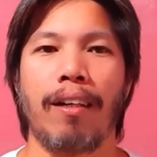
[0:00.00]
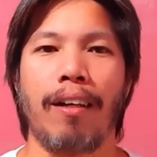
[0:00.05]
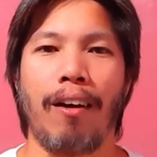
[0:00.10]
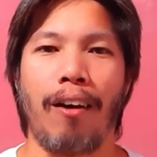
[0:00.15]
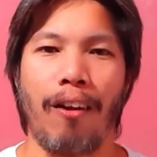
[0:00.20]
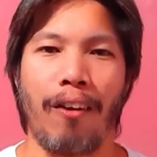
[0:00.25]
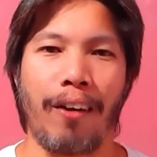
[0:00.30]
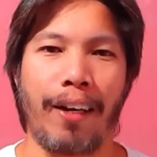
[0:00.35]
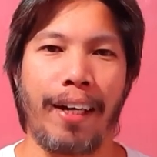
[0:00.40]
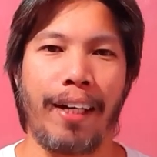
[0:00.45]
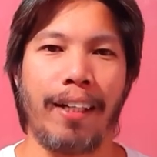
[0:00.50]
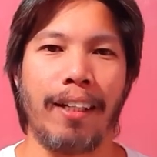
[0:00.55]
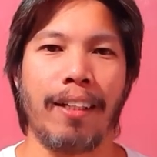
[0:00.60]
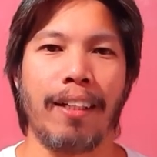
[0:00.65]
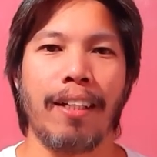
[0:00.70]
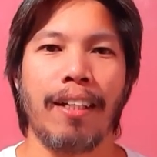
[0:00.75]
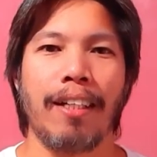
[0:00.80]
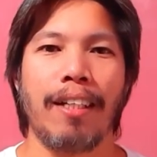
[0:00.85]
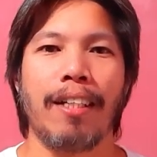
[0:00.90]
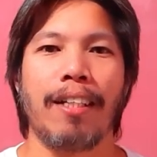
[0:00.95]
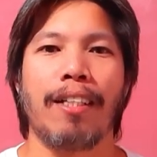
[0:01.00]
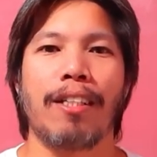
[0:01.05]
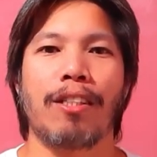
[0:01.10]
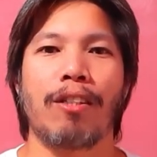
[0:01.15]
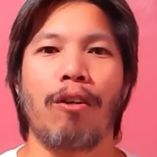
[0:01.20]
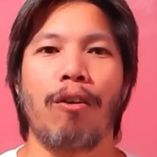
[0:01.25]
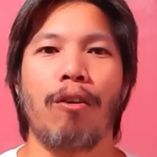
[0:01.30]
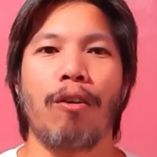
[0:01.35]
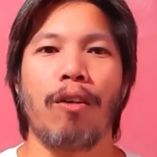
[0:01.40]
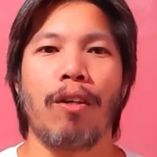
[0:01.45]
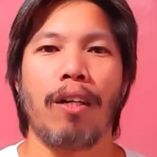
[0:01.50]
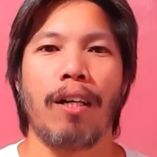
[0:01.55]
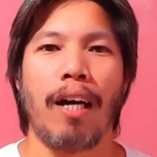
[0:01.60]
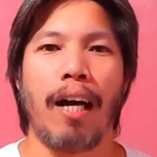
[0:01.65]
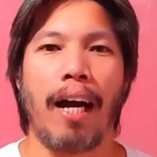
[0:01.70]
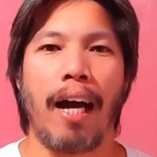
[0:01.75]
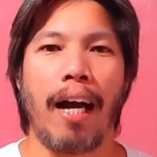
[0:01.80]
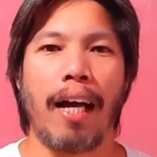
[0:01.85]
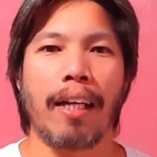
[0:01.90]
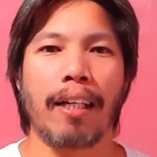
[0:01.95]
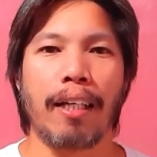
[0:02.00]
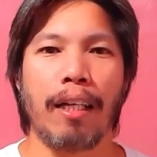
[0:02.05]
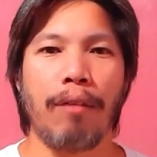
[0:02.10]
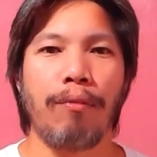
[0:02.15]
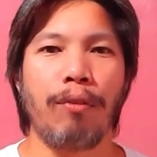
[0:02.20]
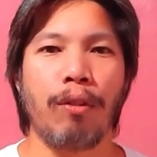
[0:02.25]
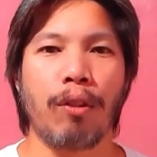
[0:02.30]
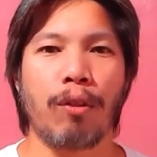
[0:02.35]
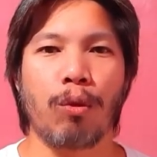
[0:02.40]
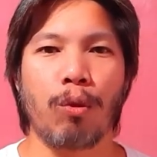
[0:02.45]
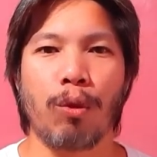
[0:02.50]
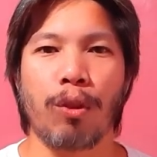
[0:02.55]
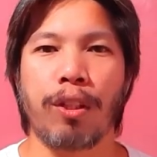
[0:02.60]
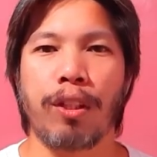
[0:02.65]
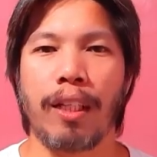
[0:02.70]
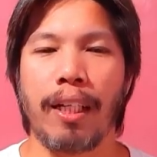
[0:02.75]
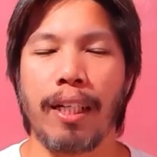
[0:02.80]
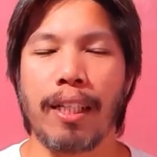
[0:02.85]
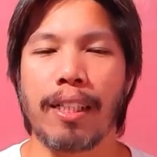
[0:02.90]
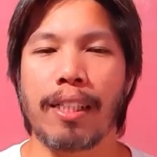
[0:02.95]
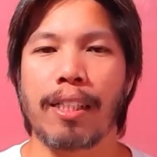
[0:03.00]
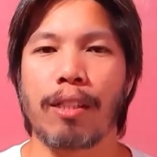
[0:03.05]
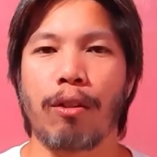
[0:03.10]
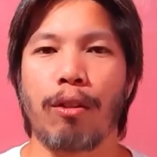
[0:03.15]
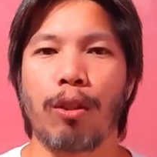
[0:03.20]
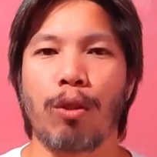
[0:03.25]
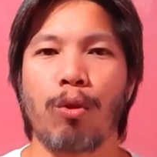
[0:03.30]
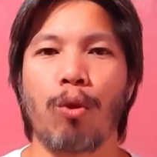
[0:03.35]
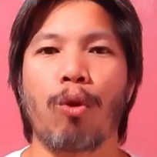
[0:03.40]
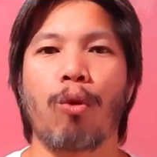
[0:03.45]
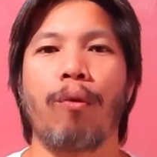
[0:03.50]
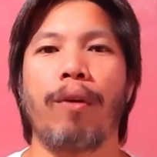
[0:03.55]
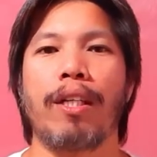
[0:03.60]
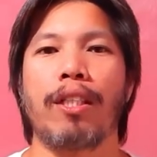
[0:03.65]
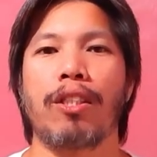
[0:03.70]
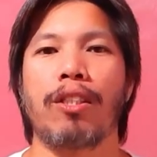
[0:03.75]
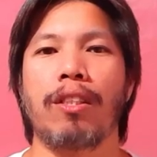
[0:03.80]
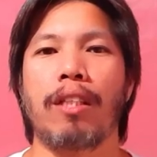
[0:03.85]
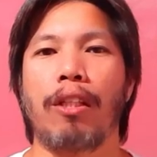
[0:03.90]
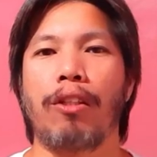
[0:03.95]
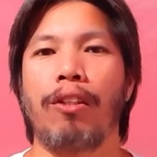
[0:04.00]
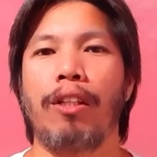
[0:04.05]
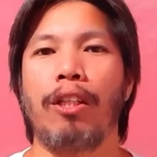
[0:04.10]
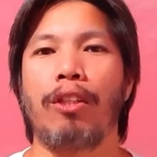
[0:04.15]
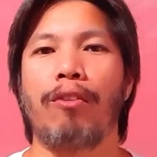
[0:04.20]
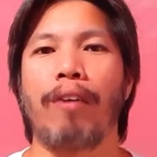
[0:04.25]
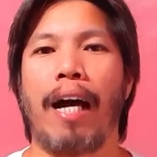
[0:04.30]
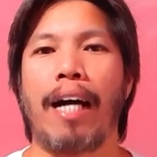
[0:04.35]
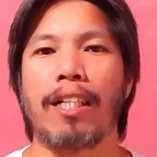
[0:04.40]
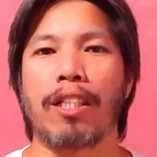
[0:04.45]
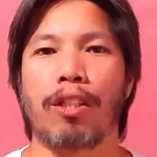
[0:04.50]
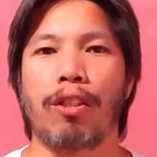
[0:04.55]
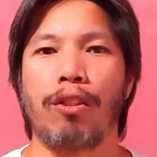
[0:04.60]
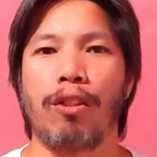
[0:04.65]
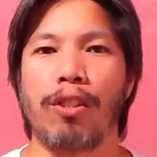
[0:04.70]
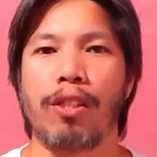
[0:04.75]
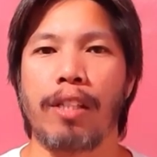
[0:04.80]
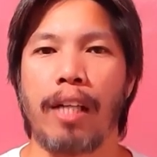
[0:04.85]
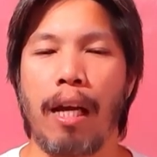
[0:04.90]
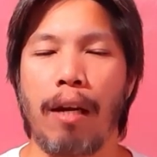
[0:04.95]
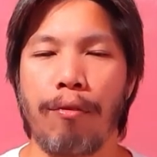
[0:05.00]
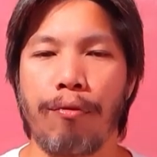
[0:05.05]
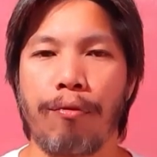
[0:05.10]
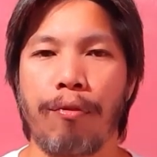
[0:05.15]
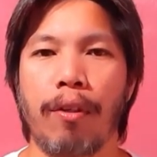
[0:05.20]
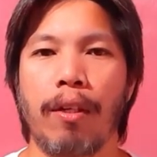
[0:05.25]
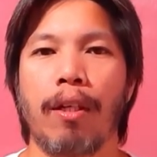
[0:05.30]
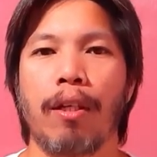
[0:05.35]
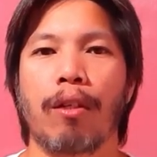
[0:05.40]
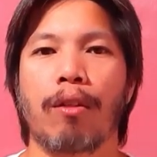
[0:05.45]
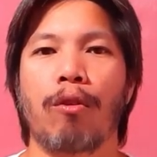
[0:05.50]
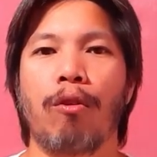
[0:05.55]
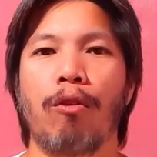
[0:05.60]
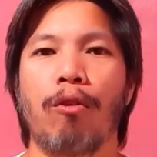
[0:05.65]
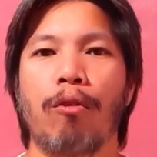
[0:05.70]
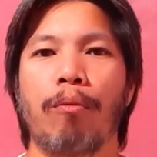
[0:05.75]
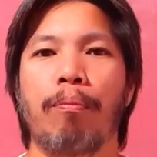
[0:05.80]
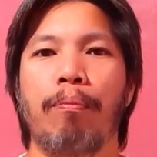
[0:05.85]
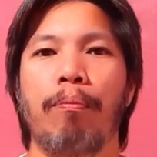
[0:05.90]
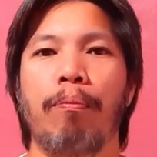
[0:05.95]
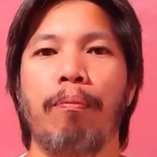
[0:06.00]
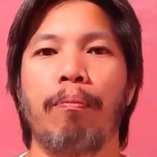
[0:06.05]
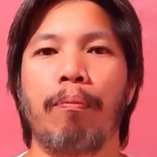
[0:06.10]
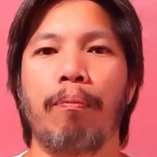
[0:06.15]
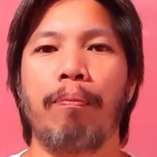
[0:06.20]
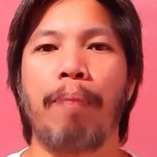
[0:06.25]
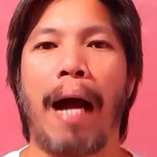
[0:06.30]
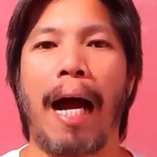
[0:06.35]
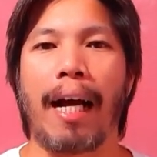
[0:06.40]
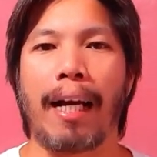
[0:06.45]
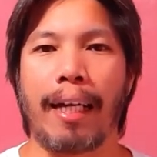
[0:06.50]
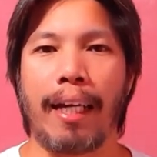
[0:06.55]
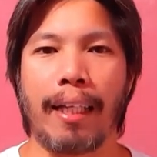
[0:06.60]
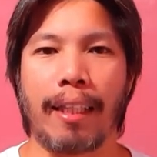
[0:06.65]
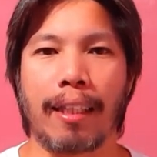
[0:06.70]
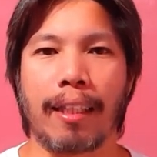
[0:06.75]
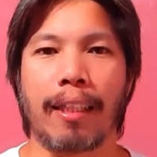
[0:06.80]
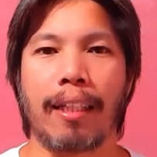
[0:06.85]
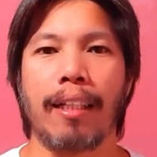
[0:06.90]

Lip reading: Okay. So, I'll give you two things or two questions that you need to ask yourself kung bakit